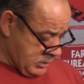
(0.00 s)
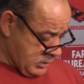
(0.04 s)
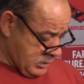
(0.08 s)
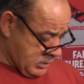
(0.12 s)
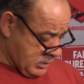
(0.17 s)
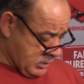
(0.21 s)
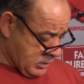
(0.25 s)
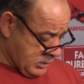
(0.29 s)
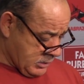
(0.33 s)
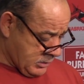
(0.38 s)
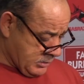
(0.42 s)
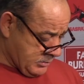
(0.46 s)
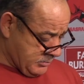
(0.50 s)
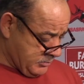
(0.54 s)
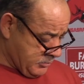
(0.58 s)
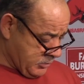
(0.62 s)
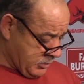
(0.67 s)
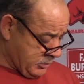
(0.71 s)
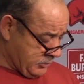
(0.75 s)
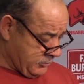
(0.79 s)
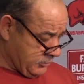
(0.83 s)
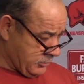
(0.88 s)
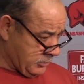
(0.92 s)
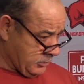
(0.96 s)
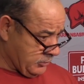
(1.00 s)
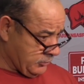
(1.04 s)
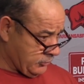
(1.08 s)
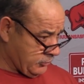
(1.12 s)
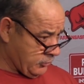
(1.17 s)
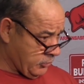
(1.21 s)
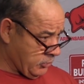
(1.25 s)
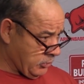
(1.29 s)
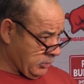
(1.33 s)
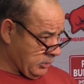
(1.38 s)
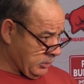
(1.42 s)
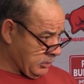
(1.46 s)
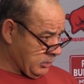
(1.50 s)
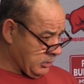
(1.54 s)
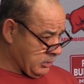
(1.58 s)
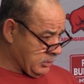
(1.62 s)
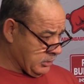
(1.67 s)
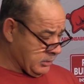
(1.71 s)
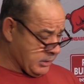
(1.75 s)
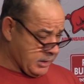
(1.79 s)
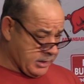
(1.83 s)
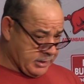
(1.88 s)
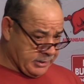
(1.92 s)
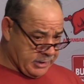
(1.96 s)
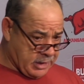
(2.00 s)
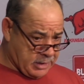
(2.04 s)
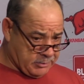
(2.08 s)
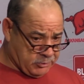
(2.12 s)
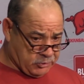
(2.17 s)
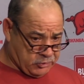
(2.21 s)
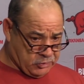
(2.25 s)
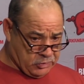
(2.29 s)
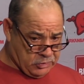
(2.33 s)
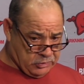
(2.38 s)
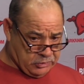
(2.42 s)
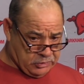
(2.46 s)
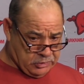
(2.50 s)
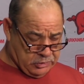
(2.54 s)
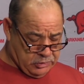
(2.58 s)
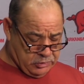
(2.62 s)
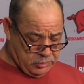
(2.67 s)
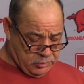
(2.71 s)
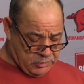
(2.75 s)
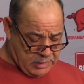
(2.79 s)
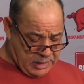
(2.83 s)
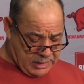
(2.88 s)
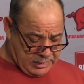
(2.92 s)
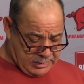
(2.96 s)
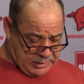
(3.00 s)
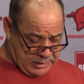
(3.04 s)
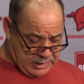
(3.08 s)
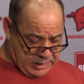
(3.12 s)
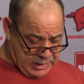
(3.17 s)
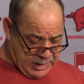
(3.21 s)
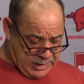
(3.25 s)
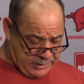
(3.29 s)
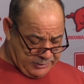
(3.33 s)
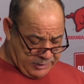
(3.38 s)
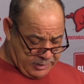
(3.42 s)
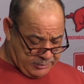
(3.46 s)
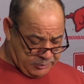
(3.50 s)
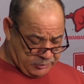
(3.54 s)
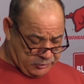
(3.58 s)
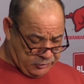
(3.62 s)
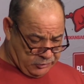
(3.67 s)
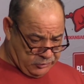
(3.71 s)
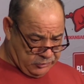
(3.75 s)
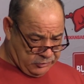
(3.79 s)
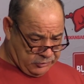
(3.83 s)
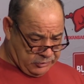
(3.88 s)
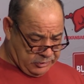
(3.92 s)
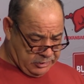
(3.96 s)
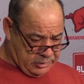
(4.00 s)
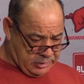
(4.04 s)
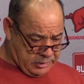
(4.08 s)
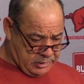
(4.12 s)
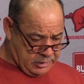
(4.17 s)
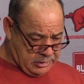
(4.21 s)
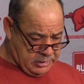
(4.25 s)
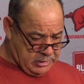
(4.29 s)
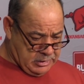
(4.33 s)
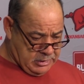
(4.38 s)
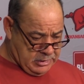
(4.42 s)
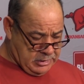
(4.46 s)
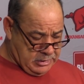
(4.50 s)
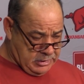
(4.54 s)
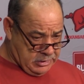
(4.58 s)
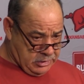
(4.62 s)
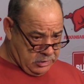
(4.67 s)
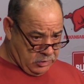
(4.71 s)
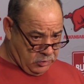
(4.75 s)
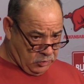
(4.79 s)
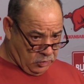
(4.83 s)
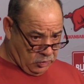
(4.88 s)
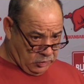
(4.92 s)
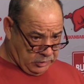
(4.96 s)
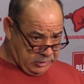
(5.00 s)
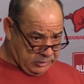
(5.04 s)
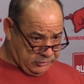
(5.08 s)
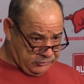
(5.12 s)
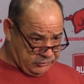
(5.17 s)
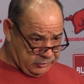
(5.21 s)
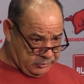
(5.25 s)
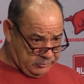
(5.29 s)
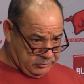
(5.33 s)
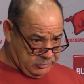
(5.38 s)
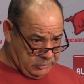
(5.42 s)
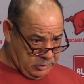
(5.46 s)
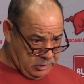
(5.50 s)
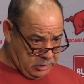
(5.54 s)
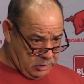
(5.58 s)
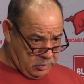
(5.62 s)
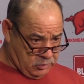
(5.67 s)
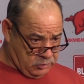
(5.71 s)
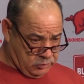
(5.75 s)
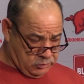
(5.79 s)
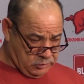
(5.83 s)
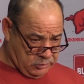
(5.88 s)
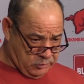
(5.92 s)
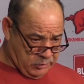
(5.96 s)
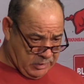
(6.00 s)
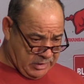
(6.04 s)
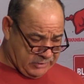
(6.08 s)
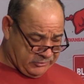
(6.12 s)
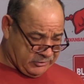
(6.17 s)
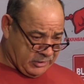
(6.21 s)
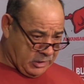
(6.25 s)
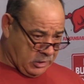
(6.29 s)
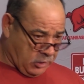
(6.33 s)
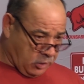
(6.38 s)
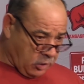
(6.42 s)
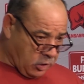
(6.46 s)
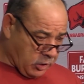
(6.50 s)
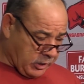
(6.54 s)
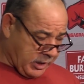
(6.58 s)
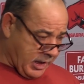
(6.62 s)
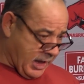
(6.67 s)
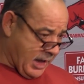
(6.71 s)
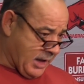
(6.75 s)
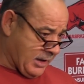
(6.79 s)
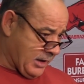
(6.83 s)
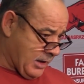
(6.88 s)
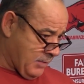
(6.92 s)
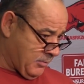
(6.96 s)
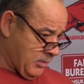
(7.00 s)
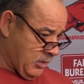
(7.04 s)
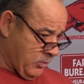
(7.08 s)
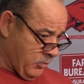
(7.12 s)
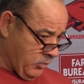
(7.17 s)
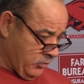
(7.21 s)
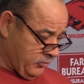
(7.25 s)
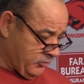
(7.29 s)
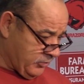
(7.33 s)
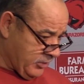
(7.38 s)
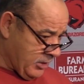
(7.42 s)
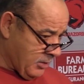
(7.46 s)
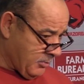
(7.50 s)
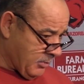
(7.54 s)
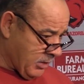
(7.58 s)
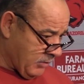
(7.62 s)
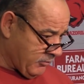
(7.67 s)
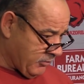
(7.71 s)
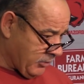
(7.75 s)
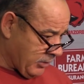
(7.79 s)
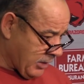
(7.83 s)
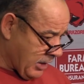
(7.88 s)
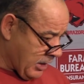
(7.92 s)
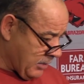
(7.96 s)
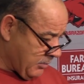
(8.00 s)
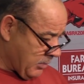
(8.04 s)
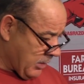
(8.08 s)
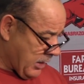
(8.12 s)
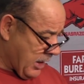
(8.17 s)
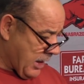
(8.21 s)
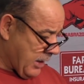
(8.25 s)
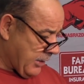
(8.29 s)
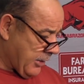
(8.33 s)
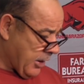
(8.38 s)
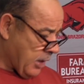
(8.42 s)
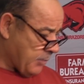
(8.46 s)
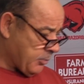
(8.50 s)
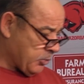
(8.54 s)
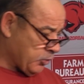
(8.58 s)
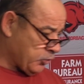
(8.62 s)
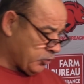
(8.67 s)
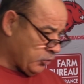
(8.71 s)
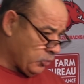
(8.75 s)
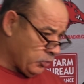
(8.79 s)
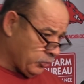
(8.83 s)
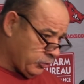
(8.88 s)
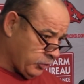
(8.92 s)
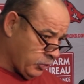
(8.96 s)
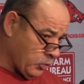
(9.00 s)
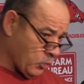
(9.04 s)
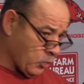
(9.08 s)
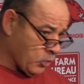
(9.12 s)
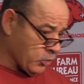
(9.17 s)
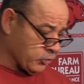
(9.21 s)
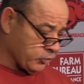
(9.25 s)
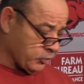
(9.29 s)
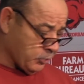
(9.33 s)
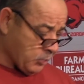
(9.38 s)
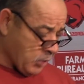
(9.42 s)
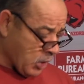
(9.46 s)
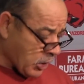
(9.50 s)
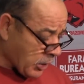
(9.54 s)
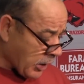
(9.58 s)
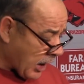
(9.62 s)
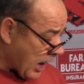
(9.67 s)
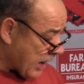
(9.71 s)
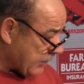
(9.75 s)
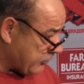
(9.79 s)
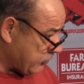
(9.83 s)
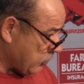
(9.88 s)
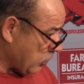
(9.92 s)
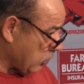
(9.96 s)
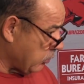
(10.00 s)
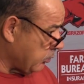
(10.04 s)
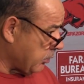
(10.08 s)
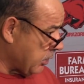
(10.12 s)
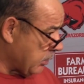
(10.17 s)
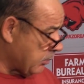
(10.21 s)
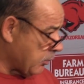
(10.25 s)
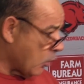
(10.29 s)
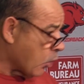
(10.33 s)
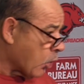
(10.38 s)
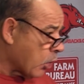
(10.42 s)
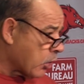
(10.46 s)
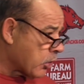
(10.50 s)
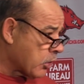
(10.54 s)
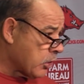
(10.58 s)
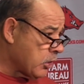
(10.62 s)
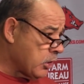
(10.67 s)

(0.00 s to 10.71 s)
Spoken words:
But certainly had an opportunity to do that, and had an opportunity to, you know, look at some, you know, when I say look at, I mean, we see them every day, but had an opportunity to work some young guys a little bit more.